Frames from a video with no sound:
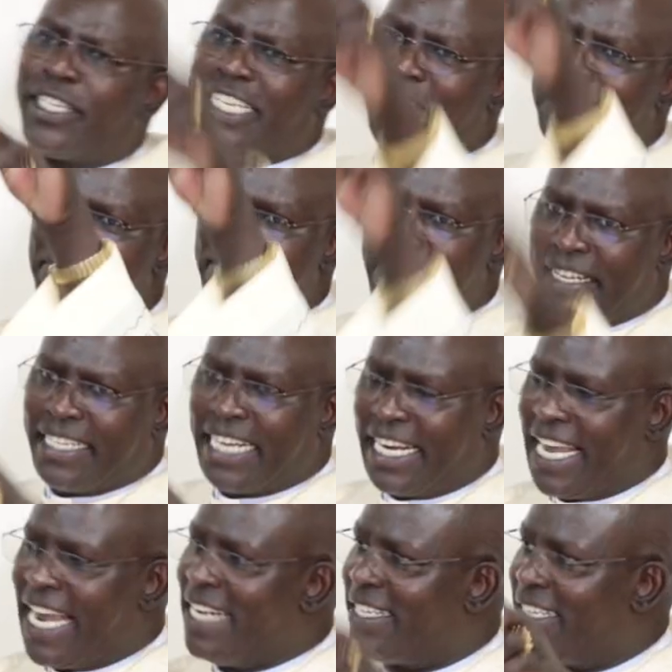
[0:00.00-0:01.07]
see
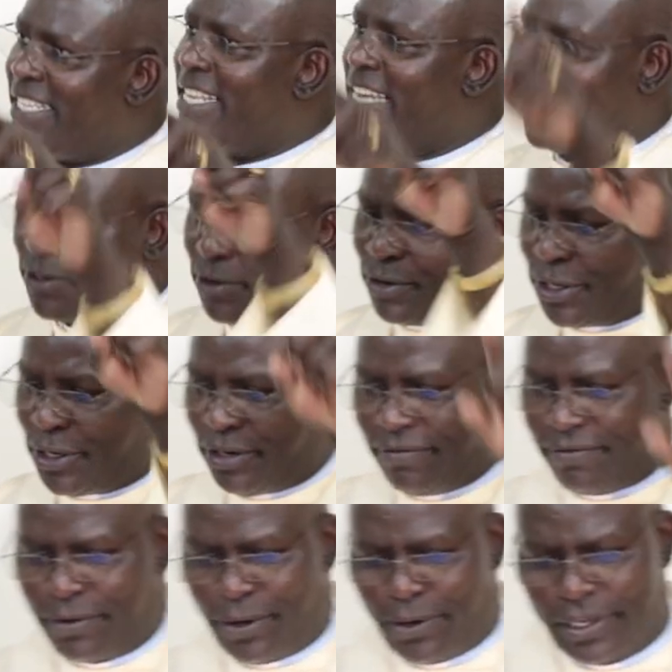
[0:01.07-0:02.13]
misery and see the glory
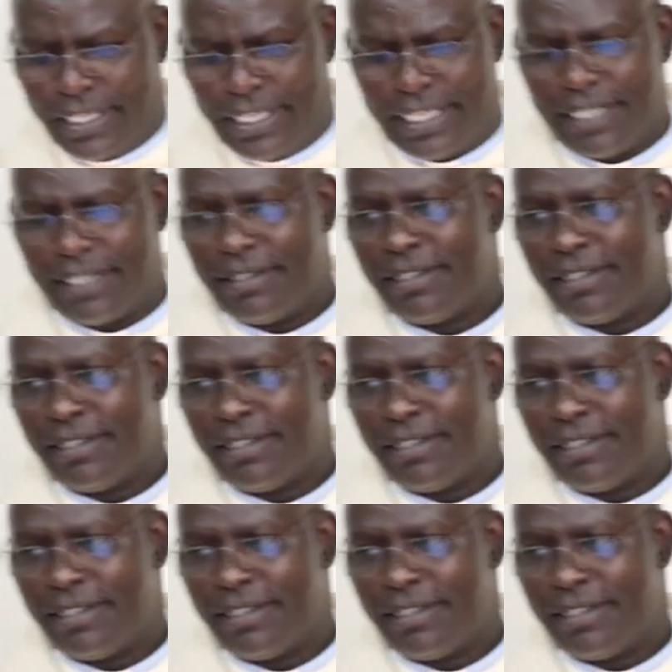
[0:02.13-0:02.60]
of God.